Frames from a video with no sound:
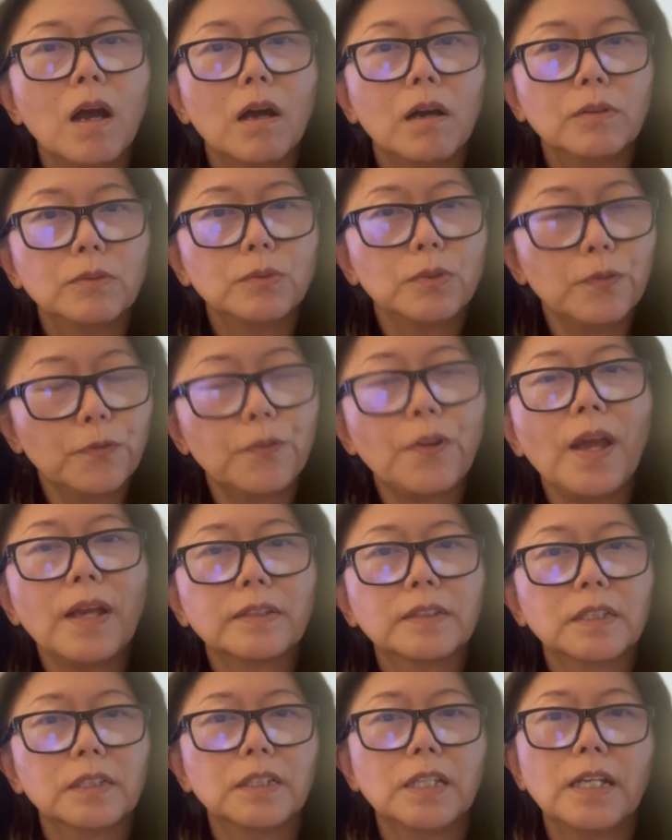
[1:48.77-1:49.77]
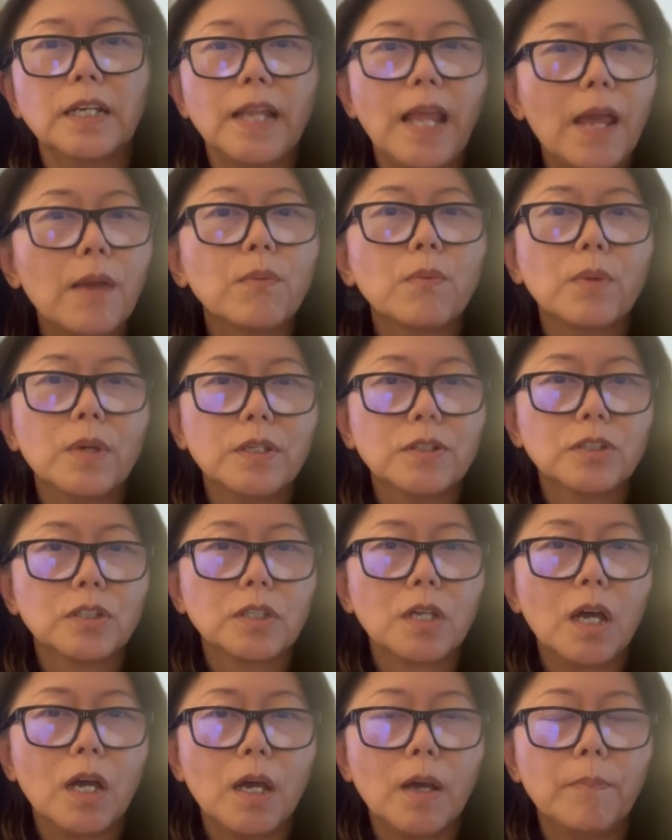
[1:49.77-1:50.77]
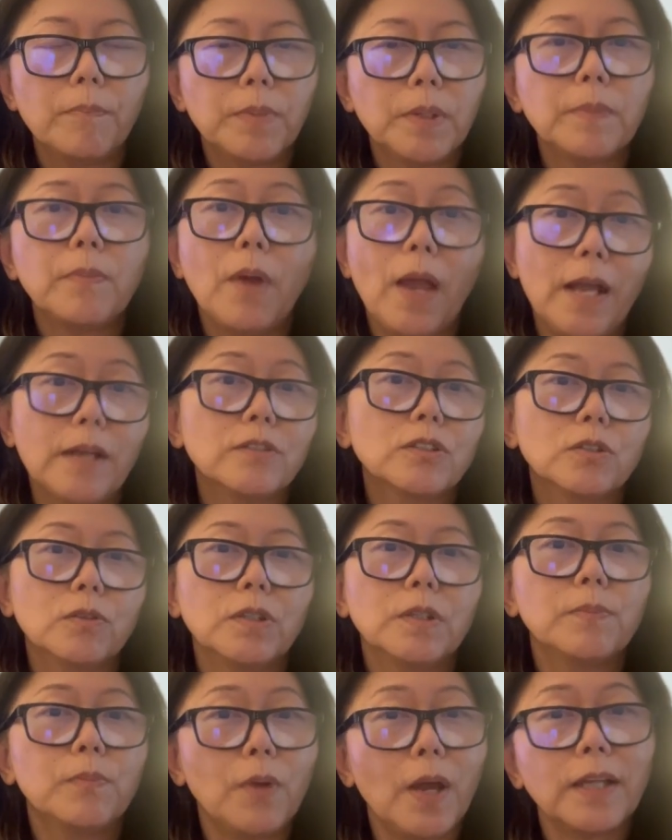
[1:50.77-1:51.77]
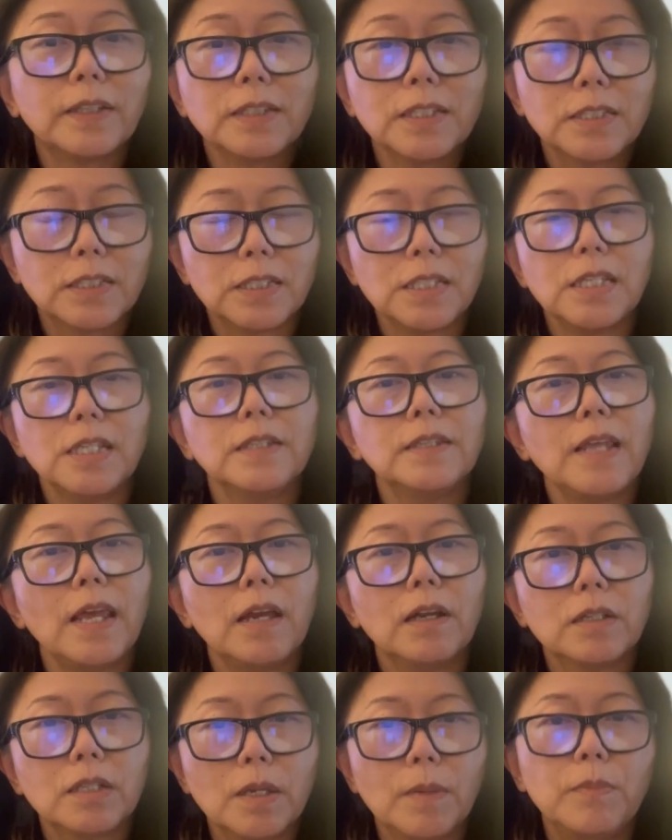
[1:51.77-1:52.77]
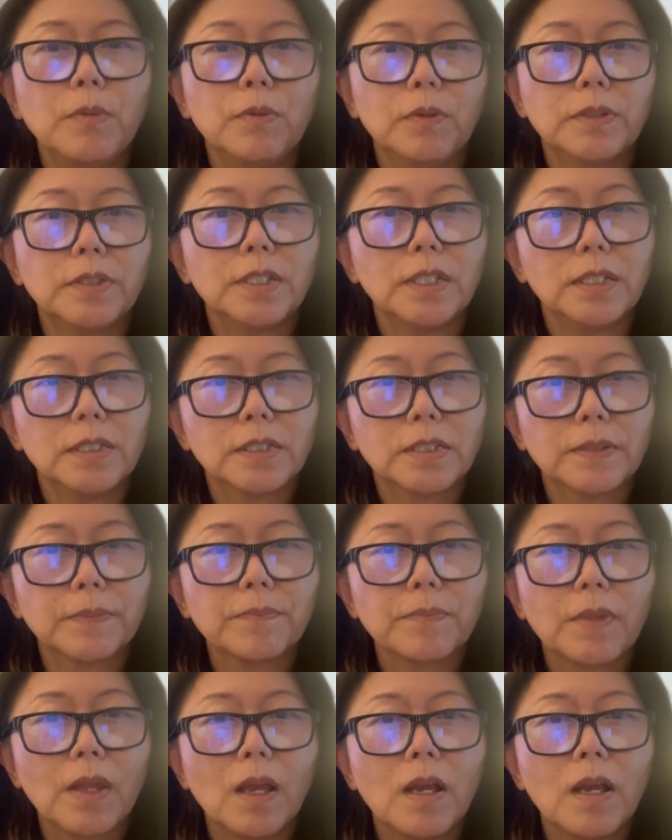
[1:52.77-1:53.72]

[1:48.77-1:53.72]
reflect the language people actually practice in their communities.